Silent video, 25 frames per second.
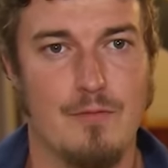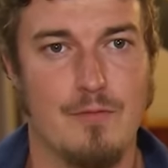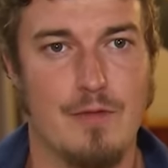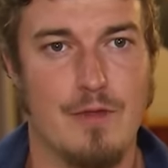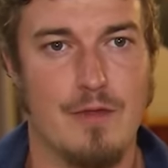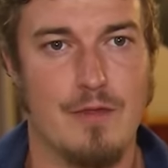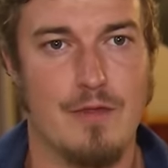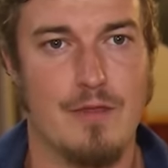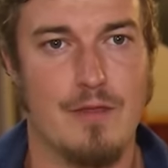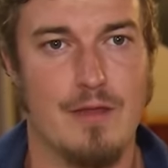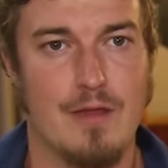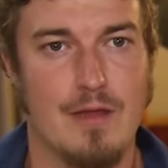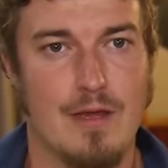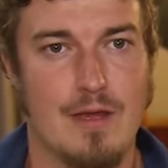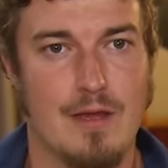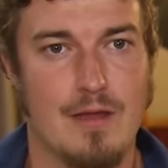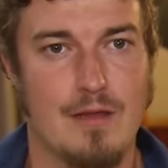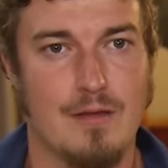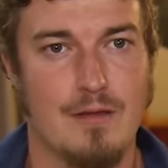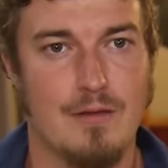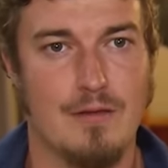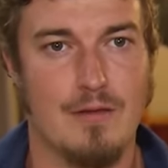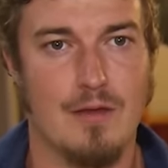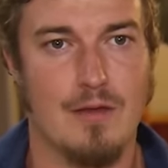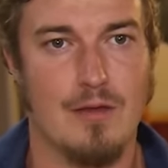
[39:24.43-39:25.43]
with
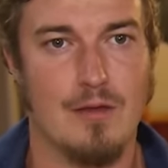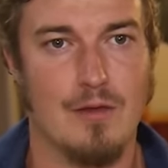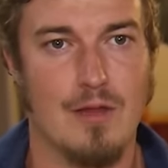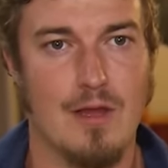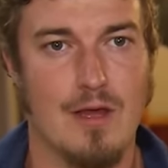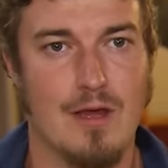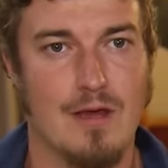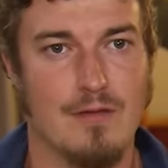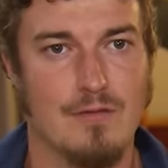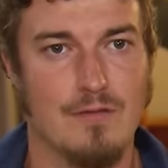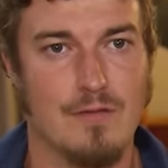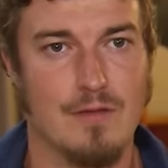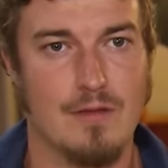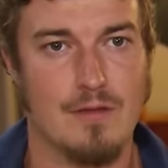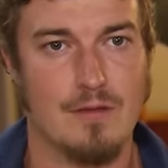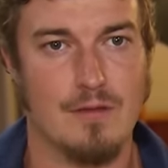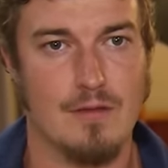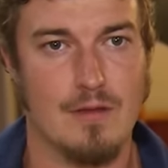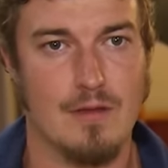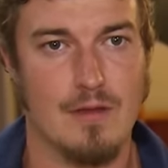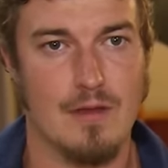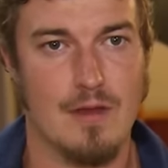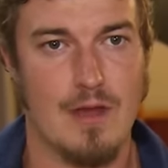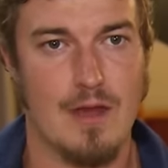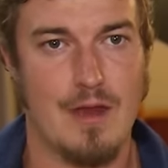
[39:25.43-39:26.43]
no love
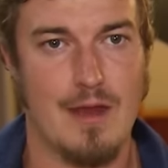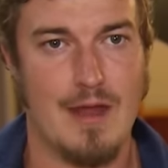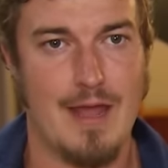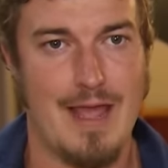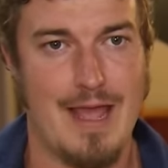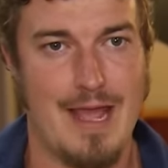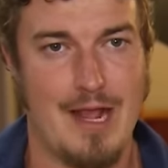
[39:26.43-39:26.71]
and a lot of